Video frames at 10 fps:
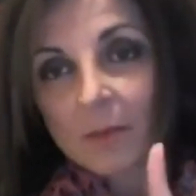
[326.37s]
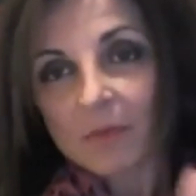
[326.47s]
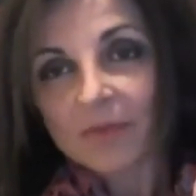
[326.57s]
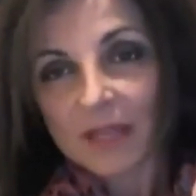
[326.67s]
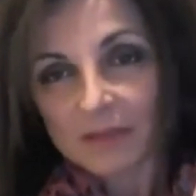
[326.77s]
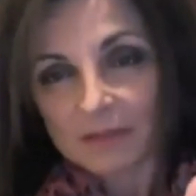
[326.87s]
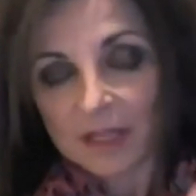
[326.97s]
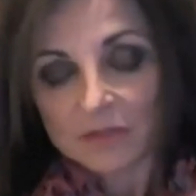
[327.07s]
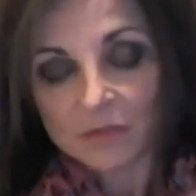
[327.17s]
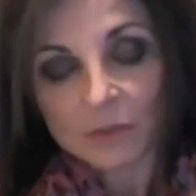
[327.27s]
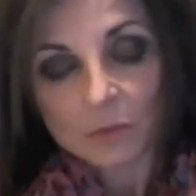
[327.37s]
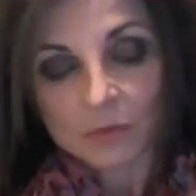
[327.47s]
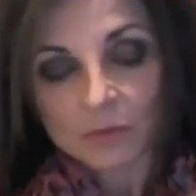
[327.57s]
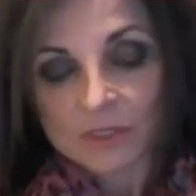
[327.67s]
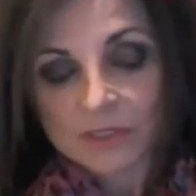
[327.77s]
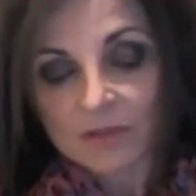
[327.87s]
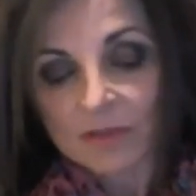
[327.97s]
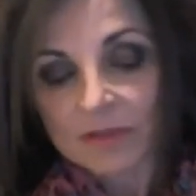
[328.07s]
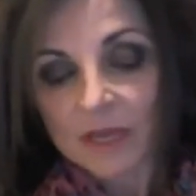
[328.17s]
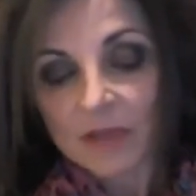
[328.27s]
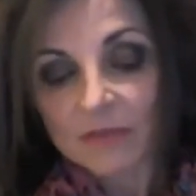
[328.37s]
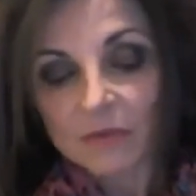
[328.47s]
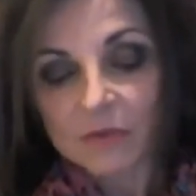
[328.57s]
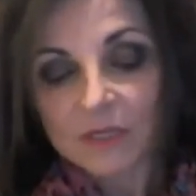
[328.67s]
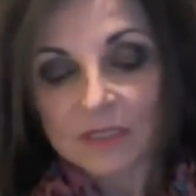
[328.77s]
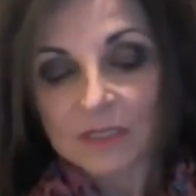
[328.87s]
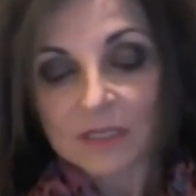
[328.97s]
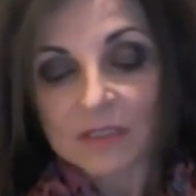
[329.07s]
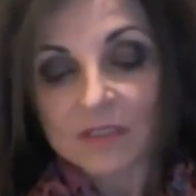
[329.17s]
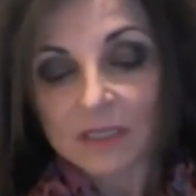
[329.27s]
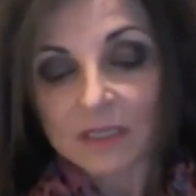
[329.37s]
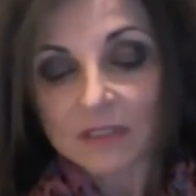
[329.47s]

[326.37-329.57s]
But that's only one reason. The other reason is,